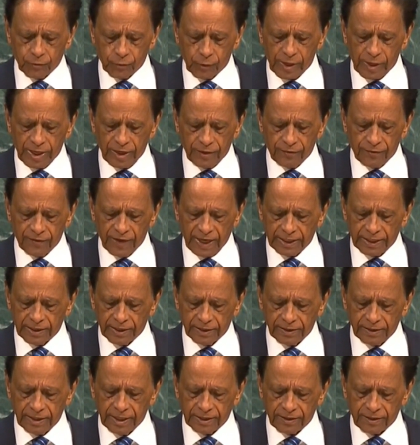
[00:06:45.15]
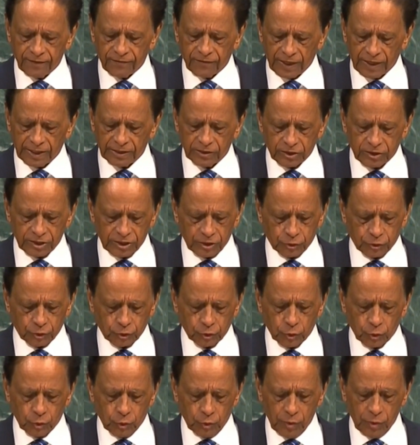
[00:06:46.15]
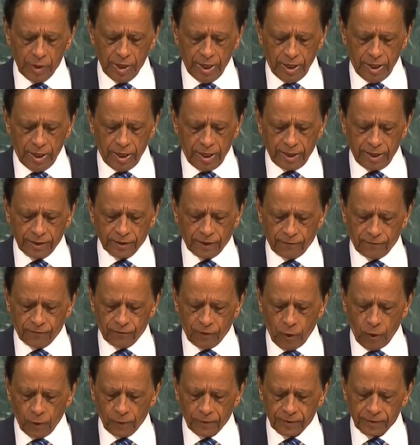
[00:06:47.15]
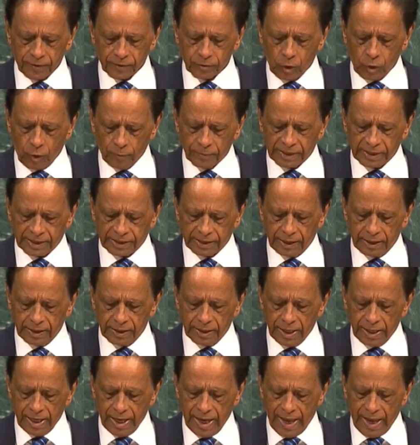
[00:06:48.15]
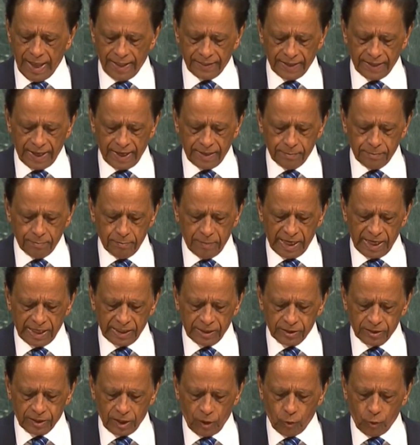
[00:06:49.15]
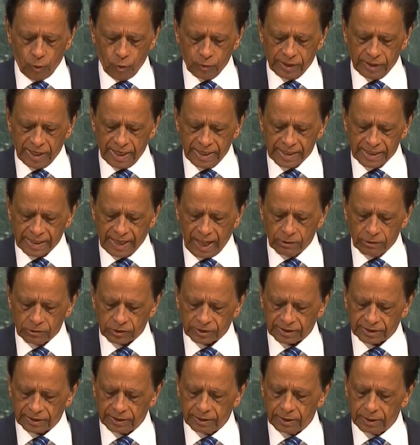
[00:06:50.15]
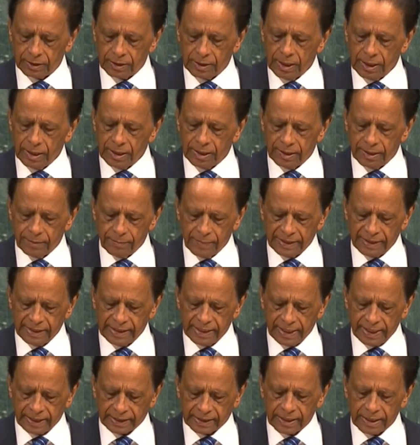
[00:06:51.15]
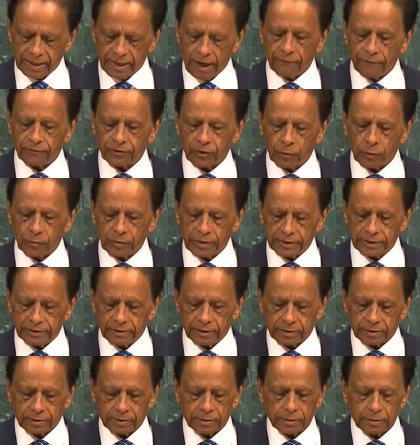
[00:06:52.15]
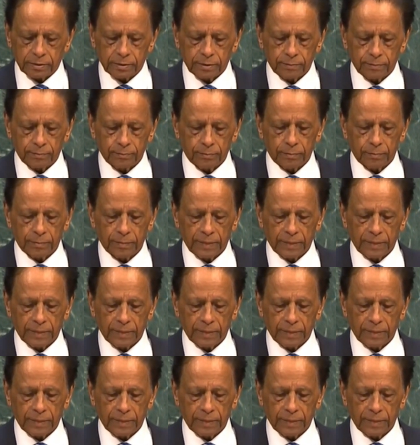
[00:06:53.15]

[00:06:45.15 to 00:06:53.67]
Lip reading: if we evaded the defense issue in the fourth committee and then made the order in Council immediately afterwards.